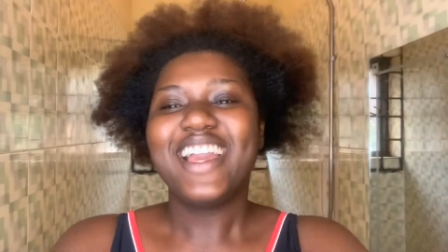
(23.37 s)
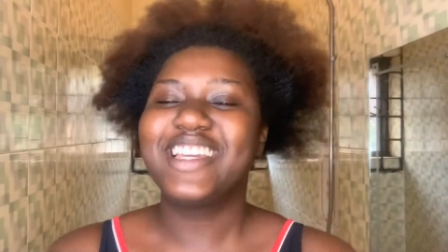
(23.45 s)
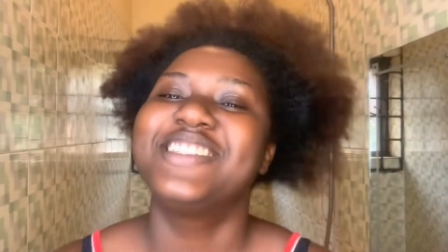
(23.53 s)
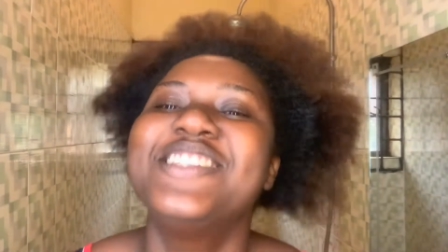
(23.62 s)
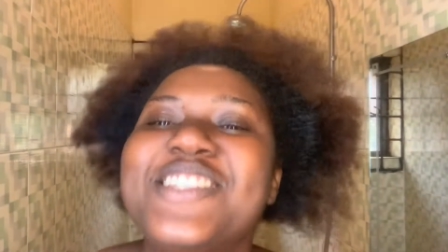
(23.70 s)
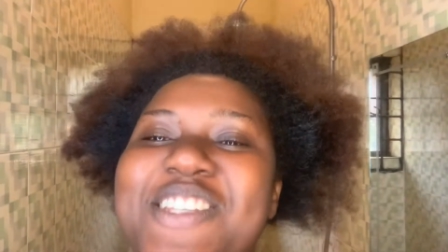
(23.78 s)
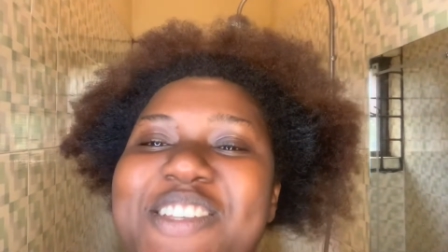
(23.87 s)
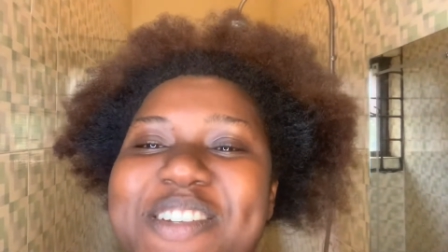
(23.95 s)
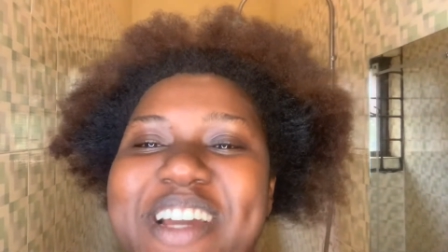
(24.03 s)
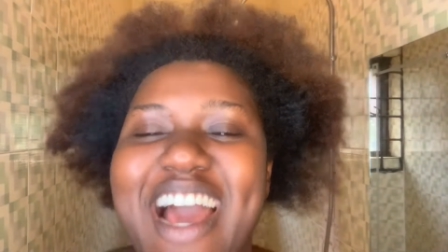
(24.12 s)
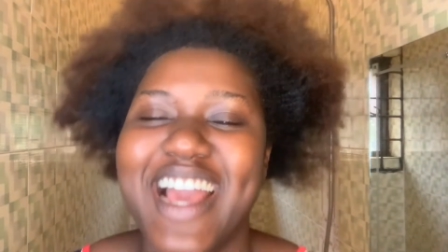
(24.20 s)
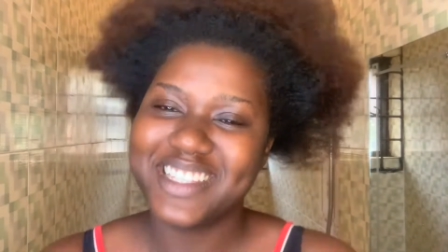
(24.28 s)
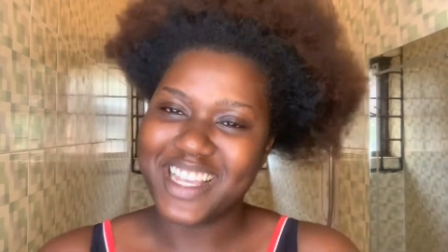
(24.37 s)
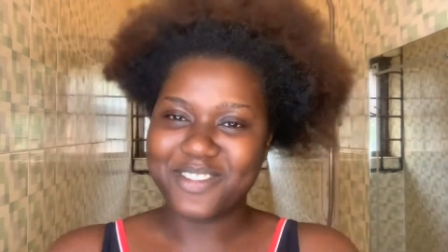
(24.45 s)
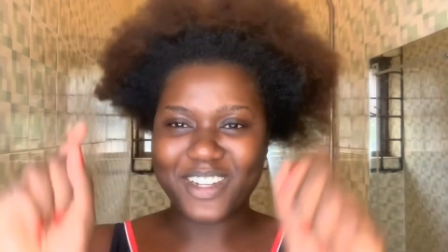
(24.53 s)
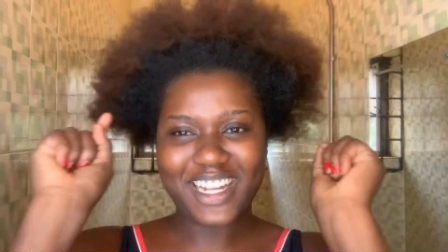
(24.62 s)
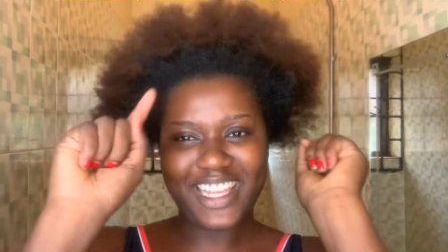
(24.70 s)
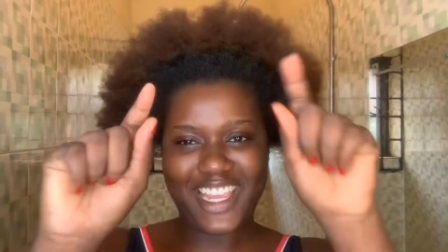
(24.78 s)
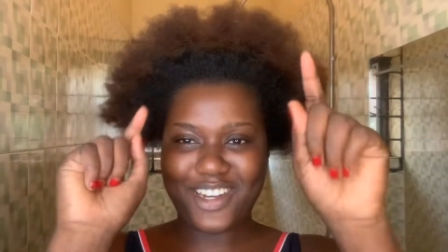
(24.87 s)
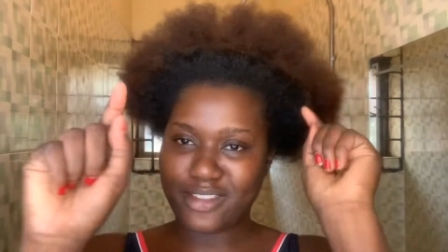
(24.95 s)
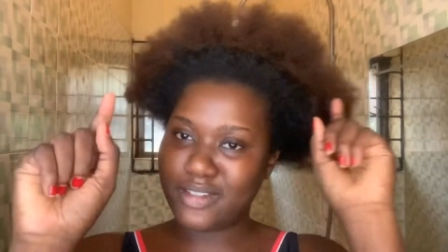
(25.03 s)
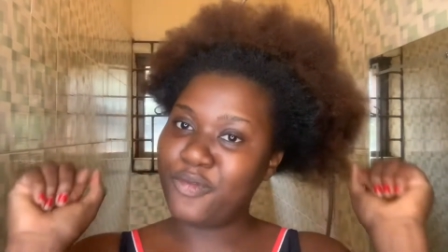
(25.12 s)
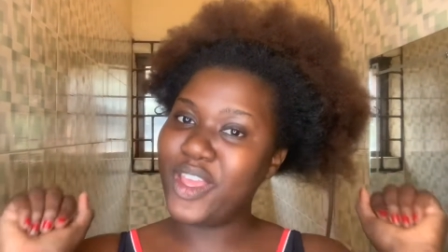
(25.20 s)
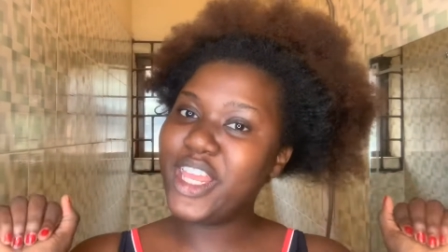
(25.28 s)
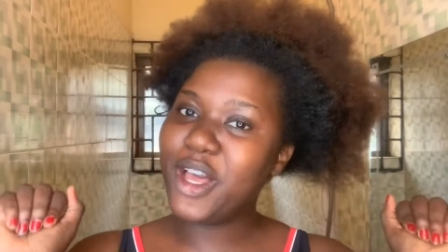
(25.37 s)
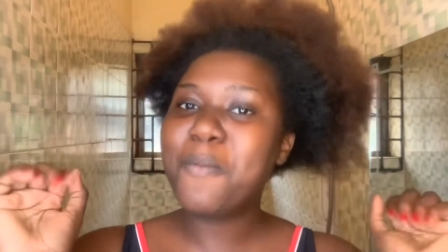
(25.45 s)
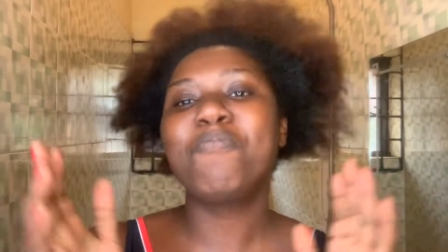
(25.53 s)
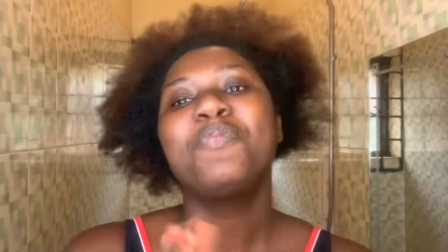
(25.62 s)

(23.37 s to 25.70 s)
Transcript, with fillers: kisses to you guys thanks for clicking on this video